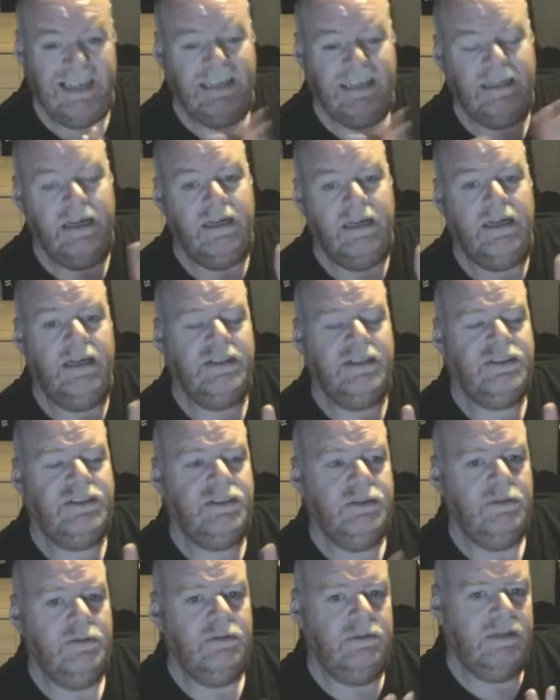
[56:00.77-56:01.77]
I
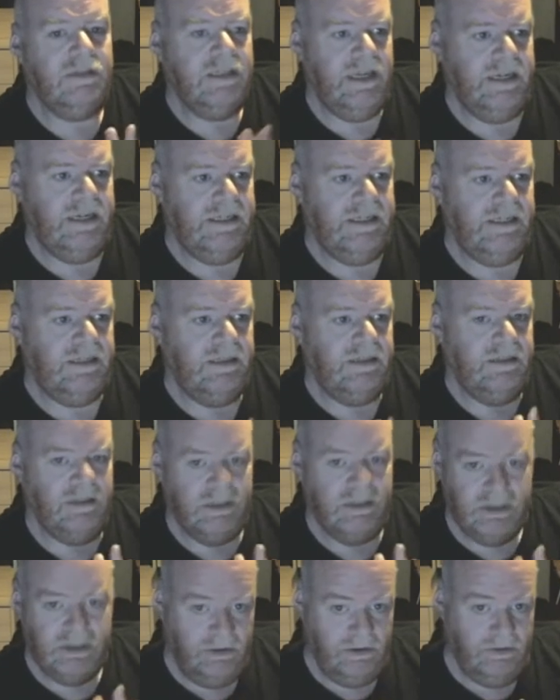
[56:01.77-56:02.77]
do like
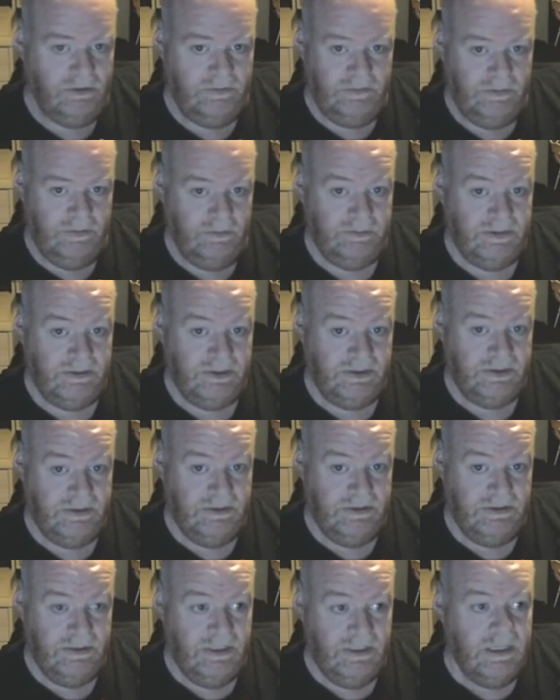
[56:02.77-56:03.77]
the Saw films.
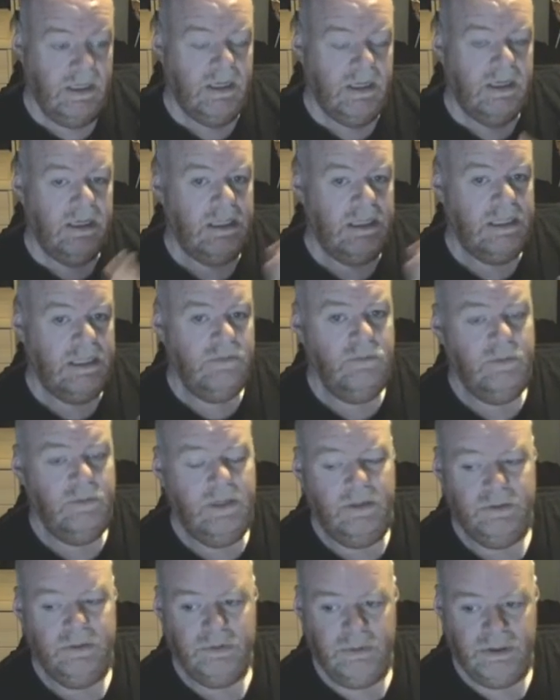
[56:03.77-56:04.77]
And even when
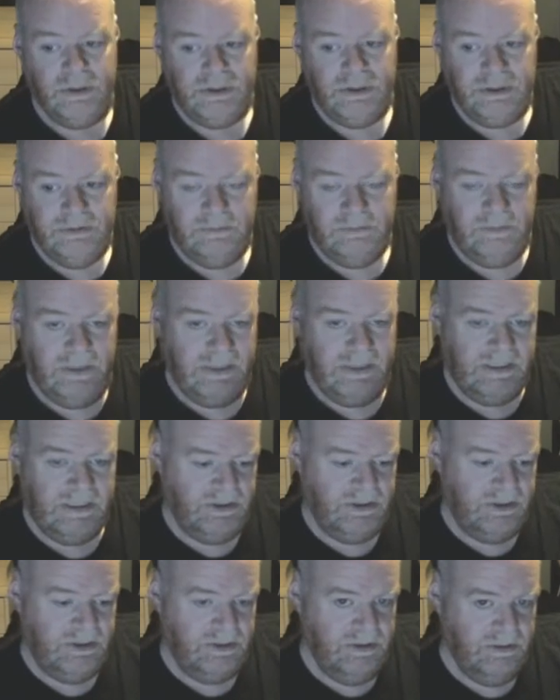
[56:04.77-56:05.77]
I was watching back
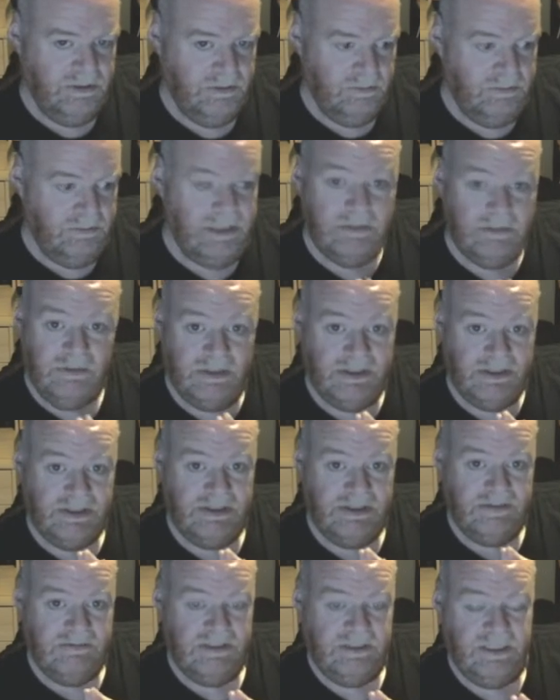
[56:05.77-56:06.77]
to
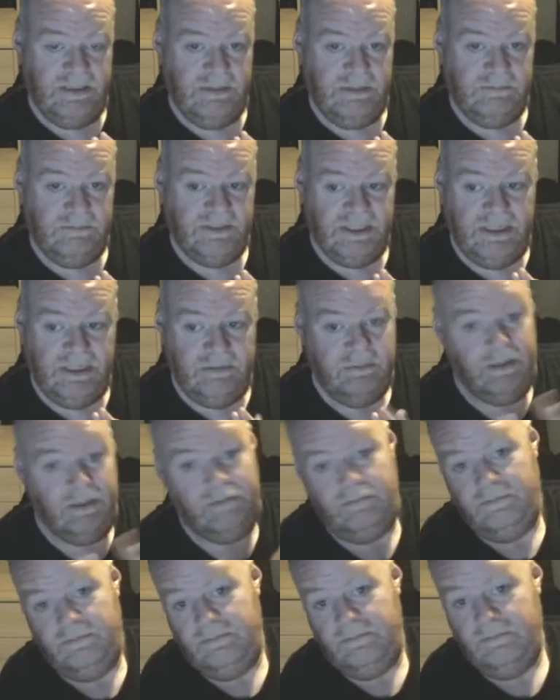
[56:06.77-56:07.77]
Matrix times again,
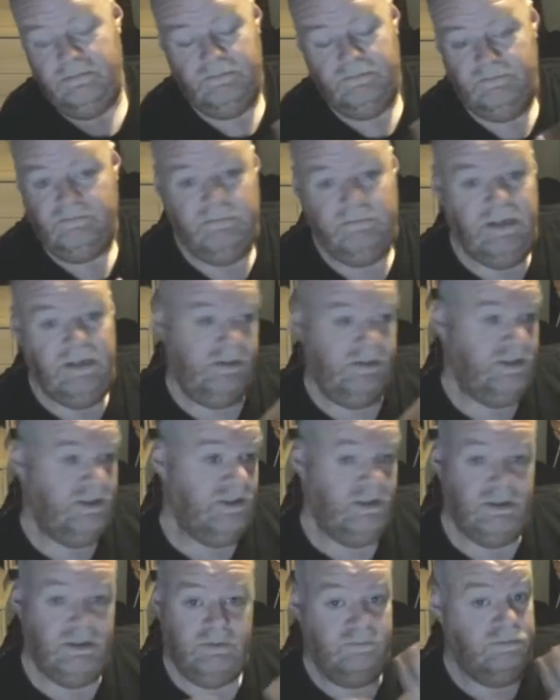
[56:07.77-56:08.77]
man, Matrix
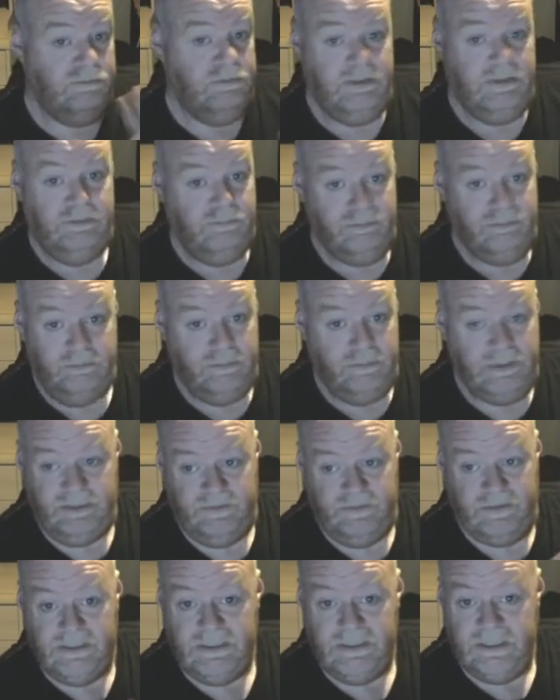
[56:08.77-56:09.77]
is just bloody
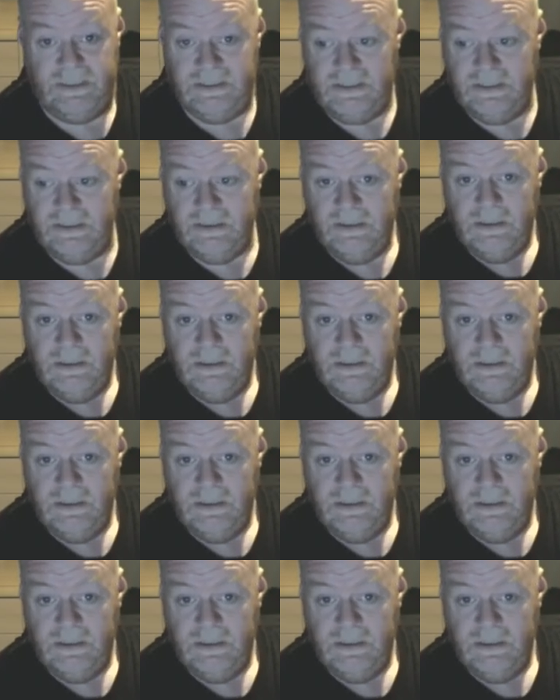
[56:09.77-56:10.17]
fantastic.